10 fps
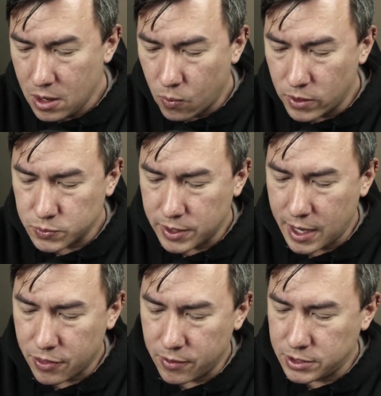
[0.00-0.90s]
Once we
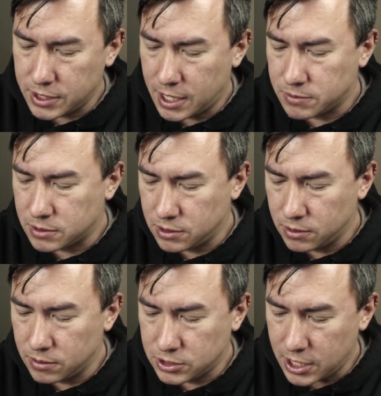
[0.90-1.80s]
got through chapter
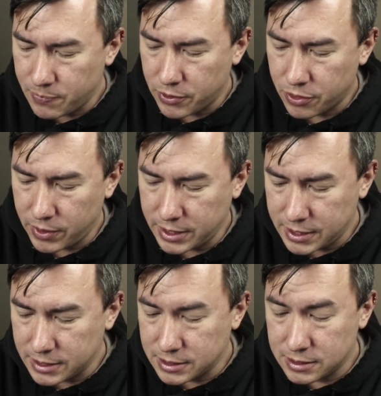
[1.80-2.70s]
2, chapter 3
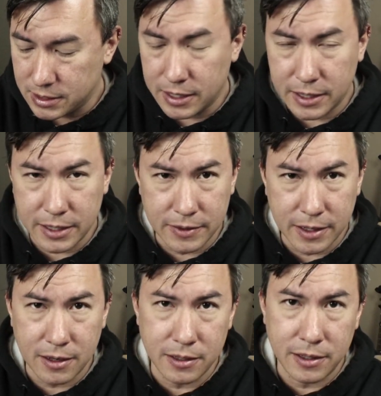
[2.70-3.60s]
takes us. They
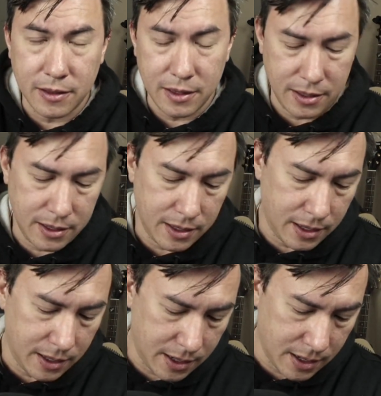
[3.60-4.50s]
call it
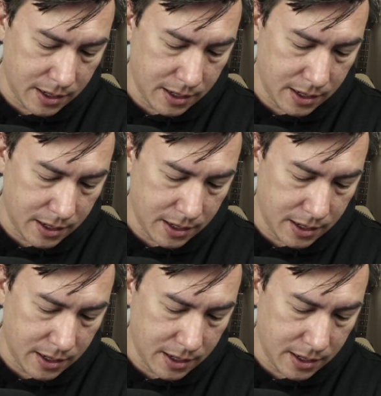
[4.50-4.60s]
the